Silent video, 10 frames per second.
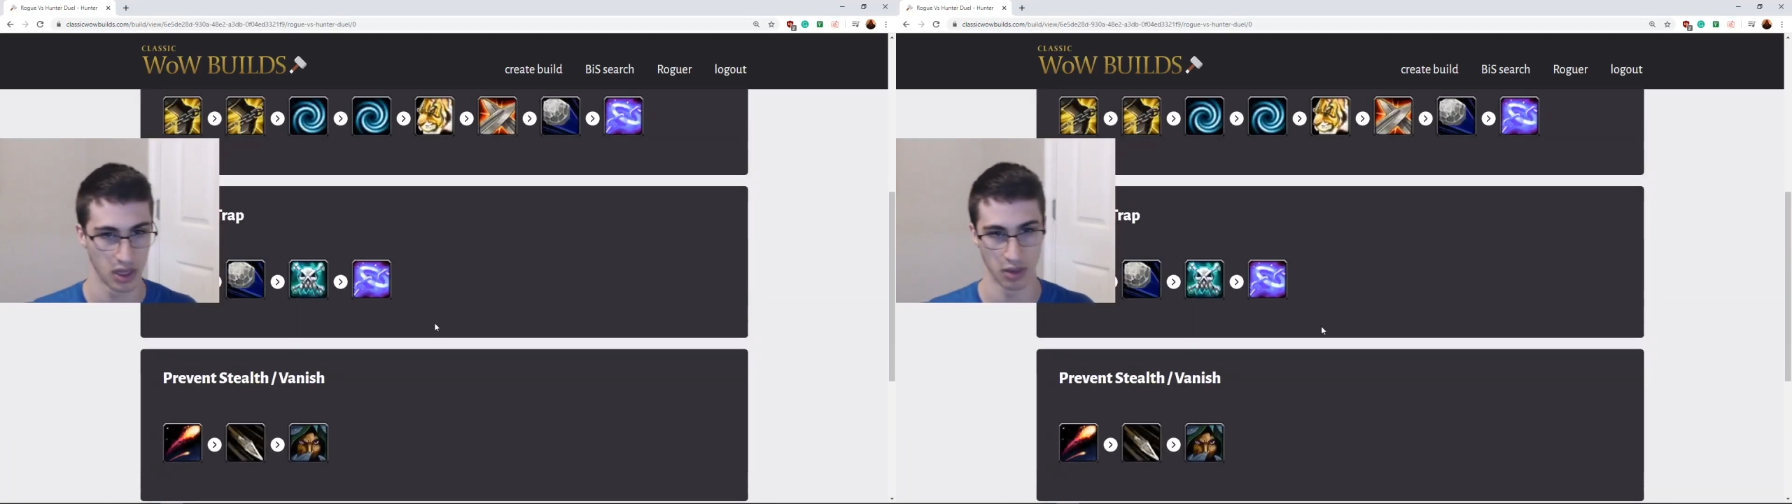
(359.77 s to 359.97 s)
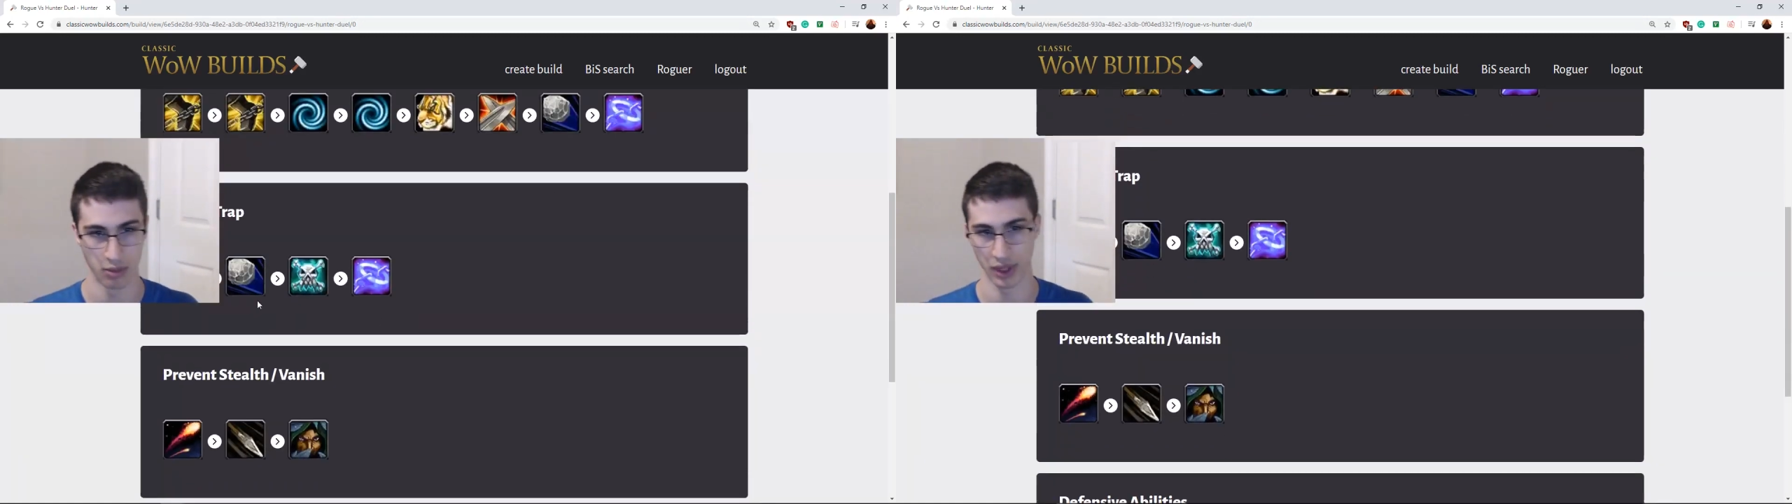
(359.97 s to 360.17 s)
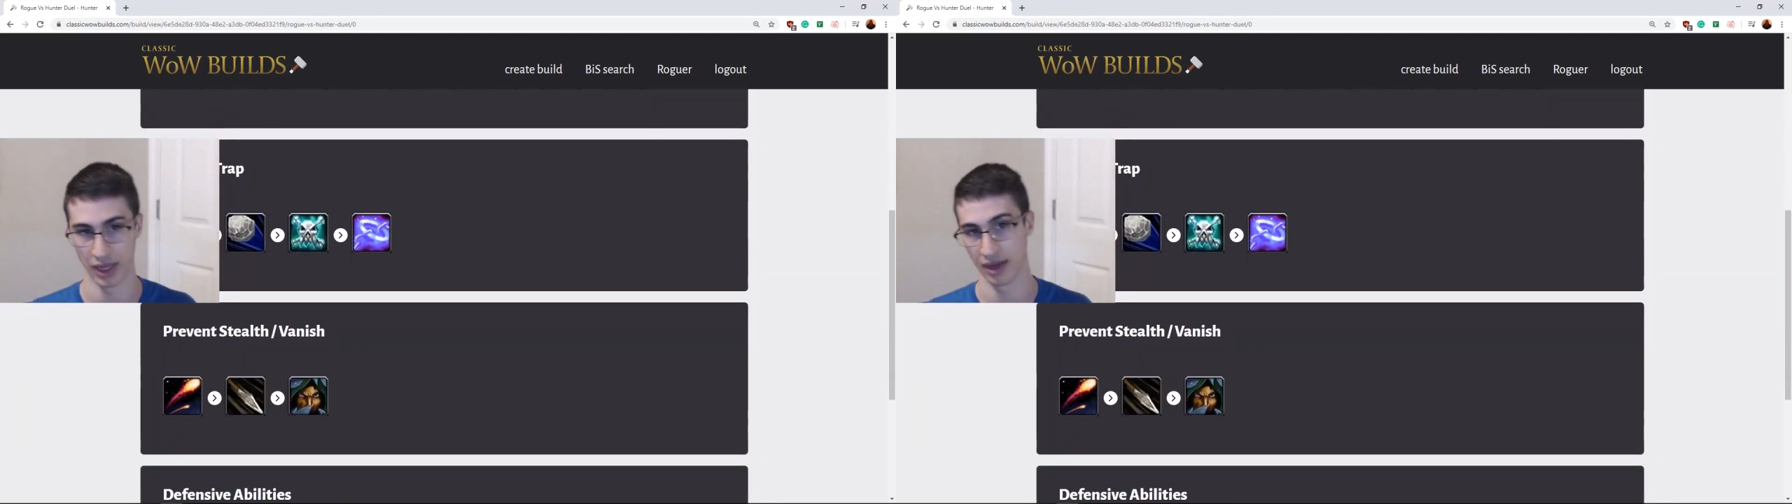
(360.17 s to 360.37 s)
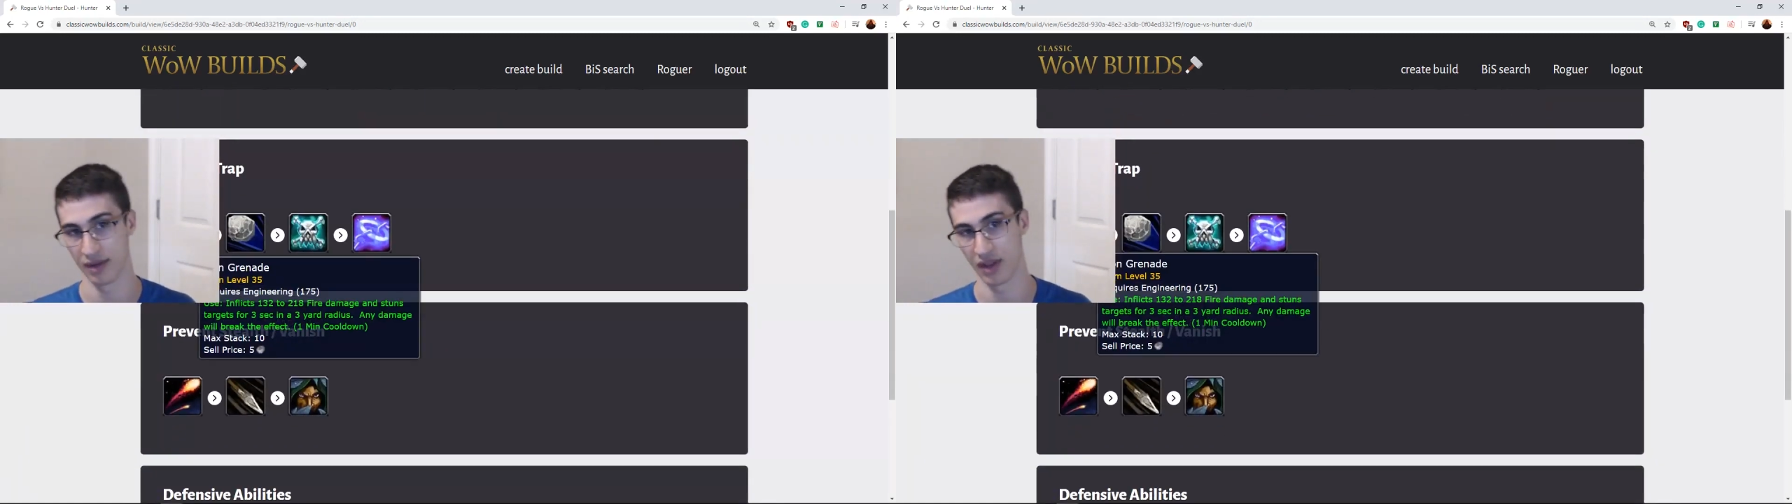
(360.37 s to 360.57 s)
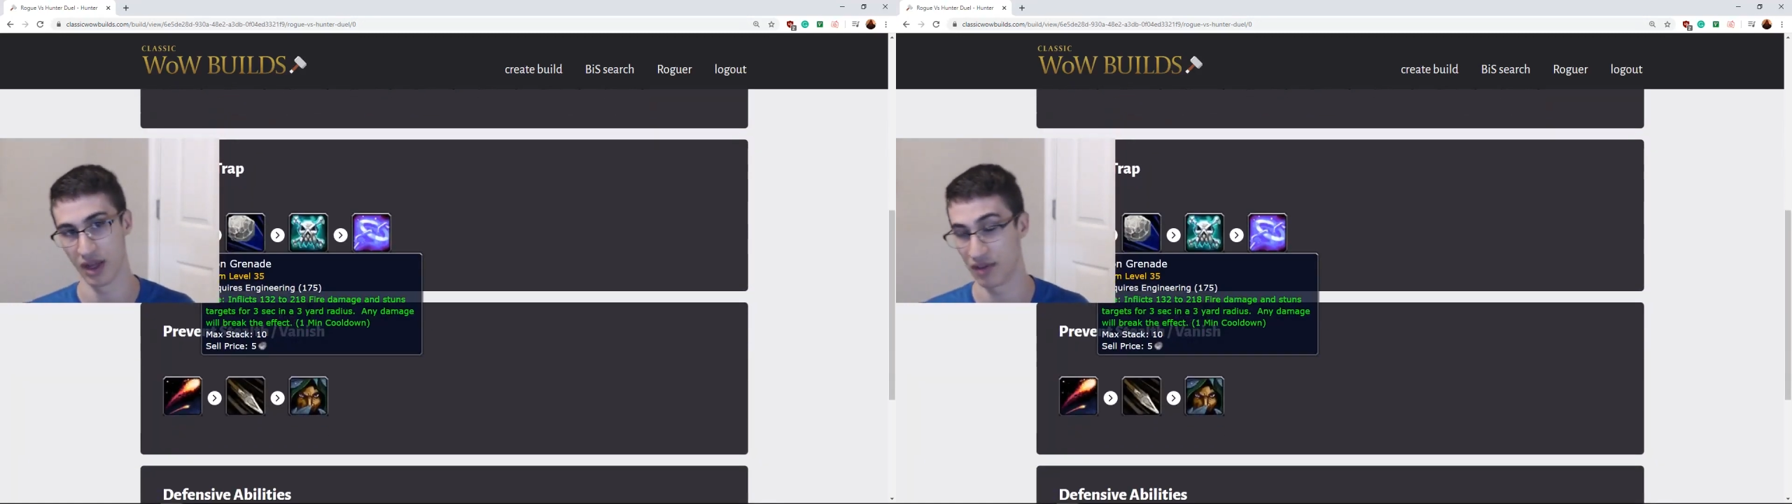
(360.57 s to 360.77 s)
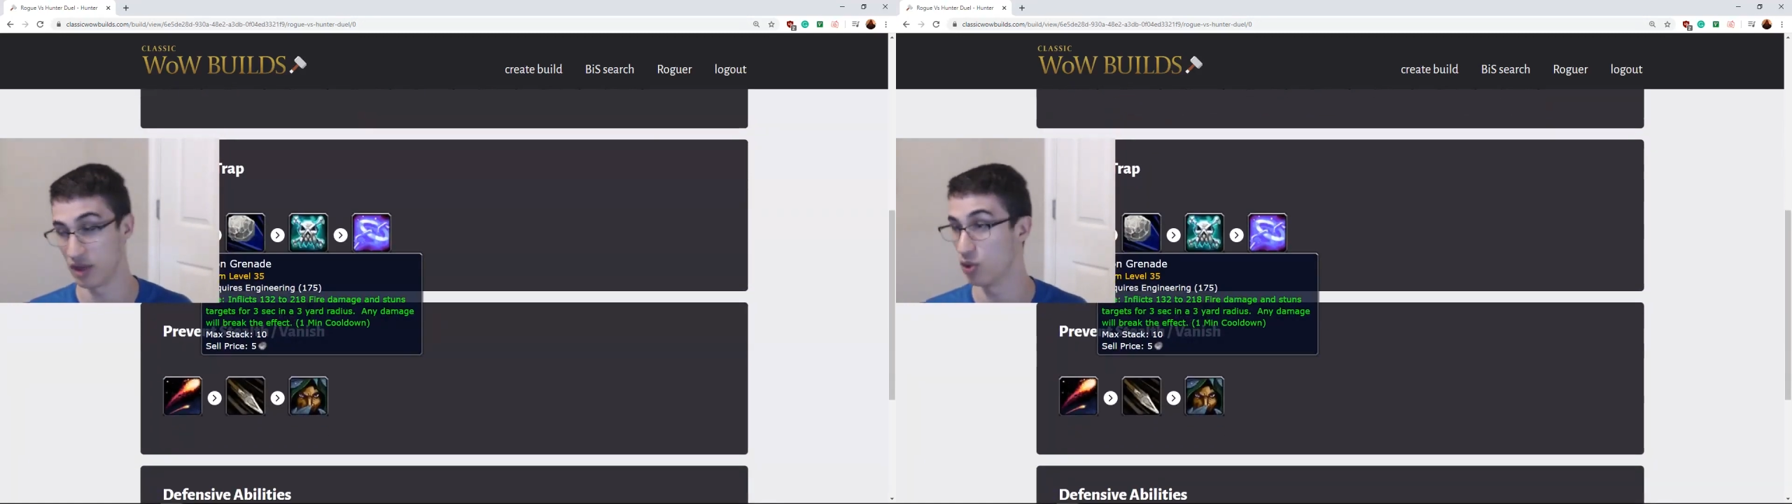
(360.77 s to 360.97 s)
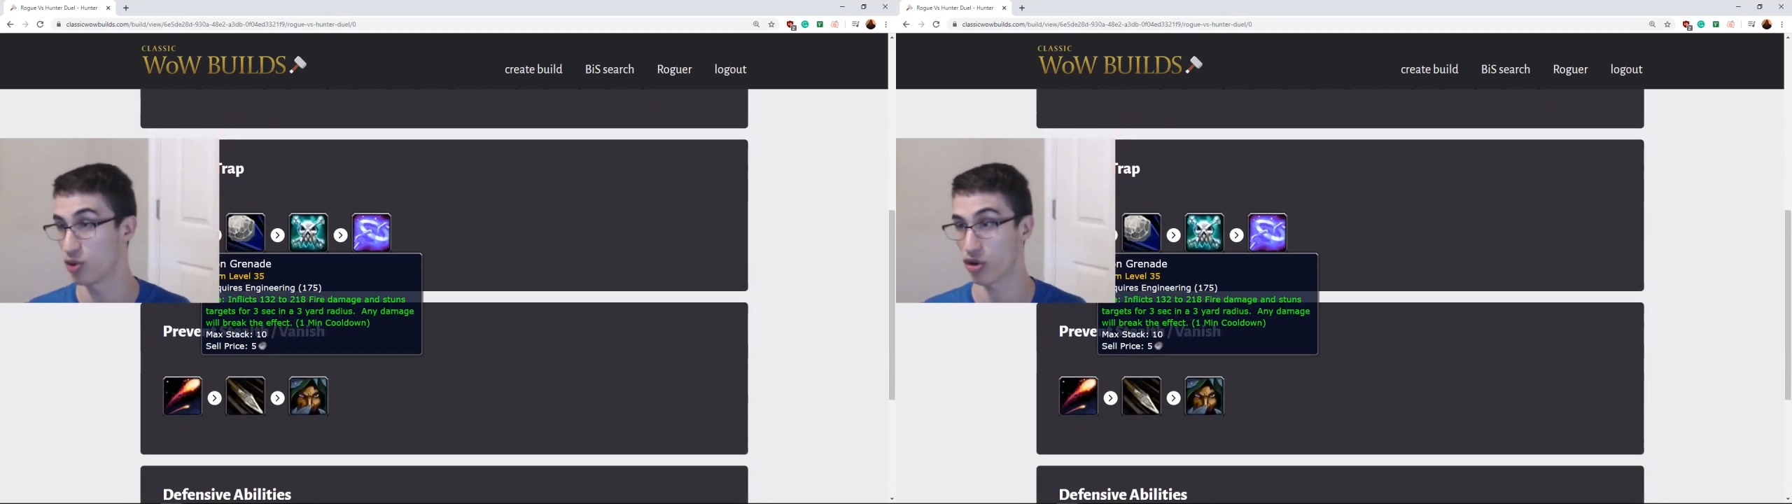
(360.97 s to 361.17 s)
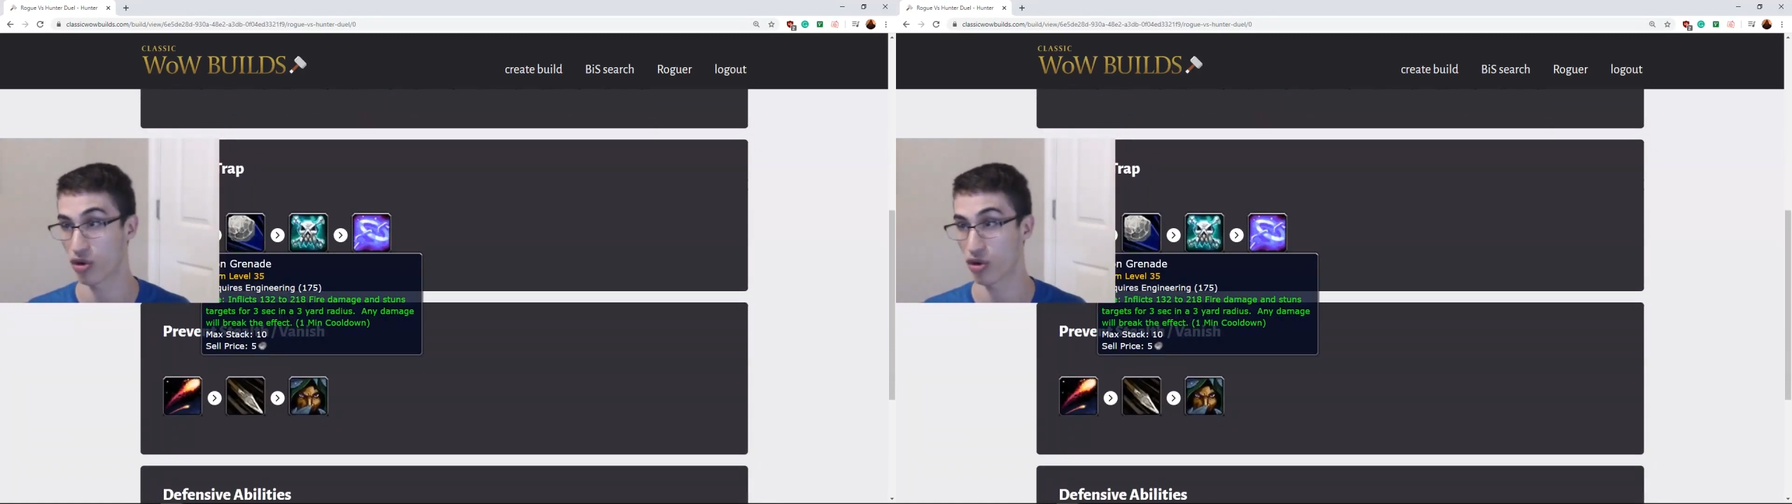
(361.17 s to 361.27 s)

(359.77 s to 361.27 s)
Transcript: But yeah, if they do throw